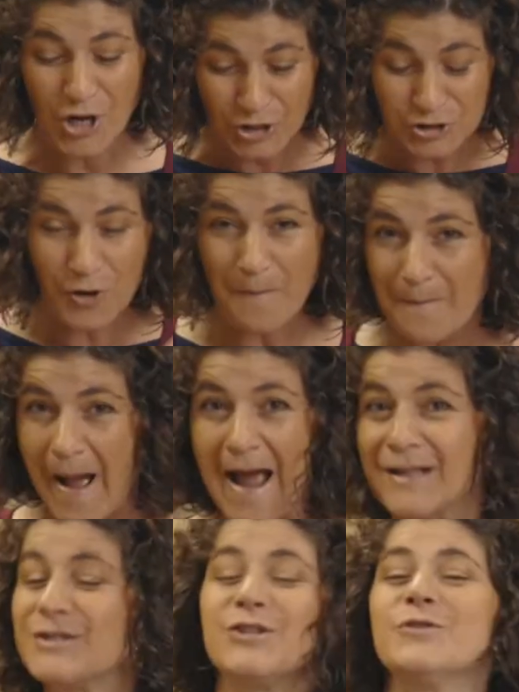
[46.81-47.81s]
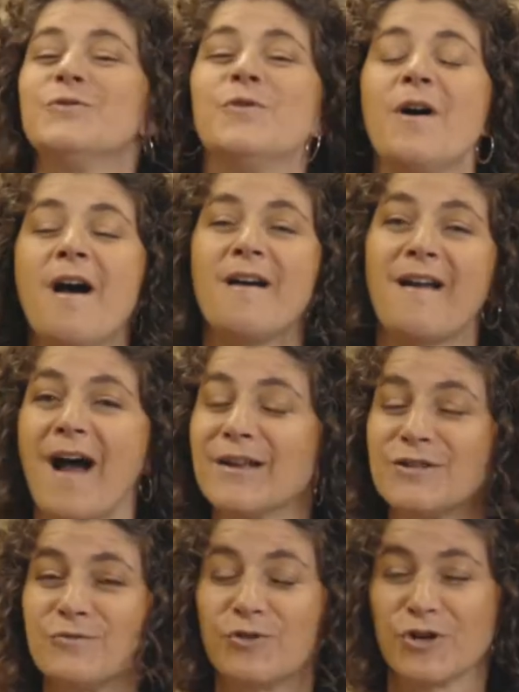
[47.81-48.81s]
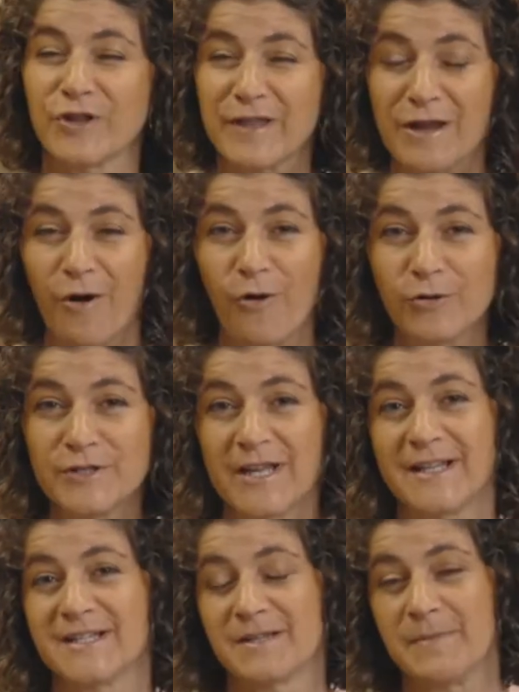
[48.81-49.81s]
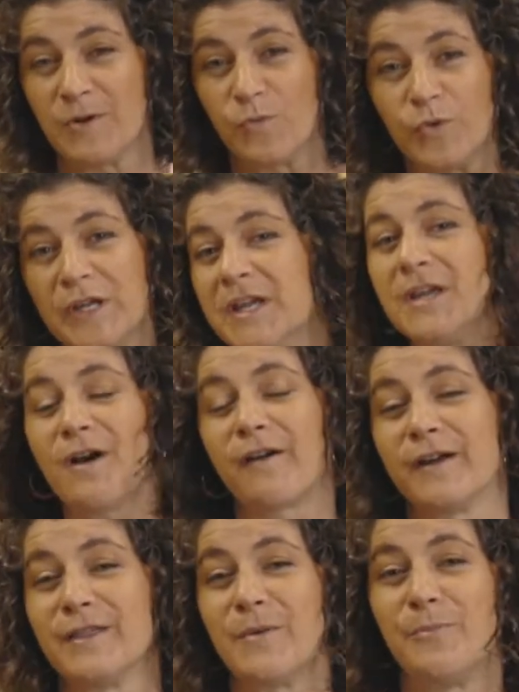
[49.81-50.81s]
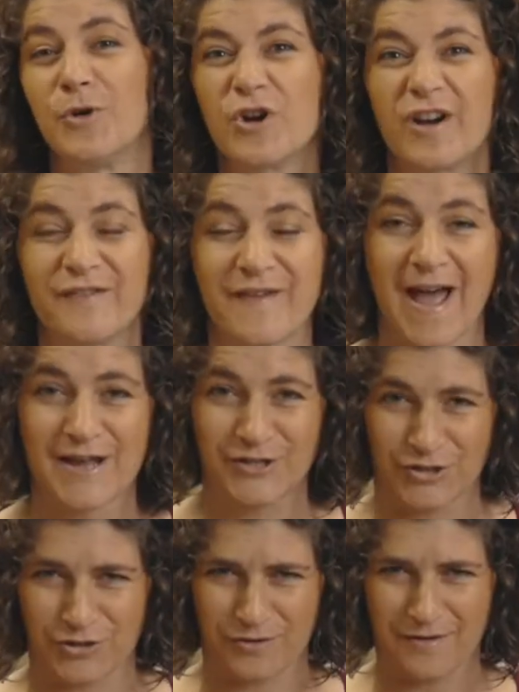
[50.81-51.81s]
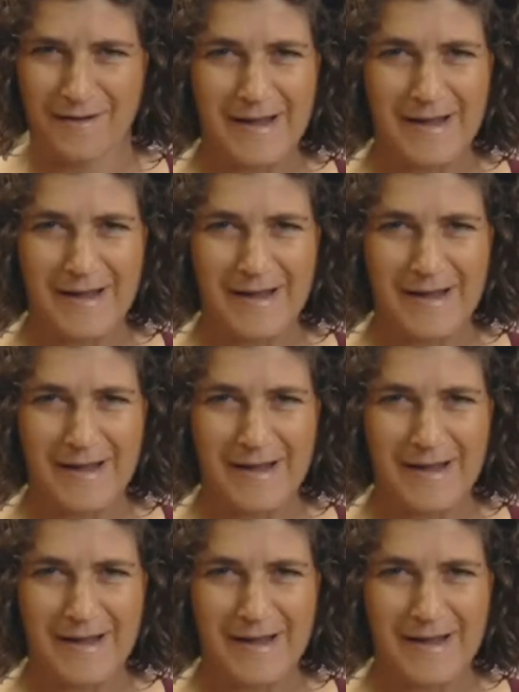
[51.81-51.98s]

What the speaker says: So back to God's Word, the Old Testament, we are in the book of Esther.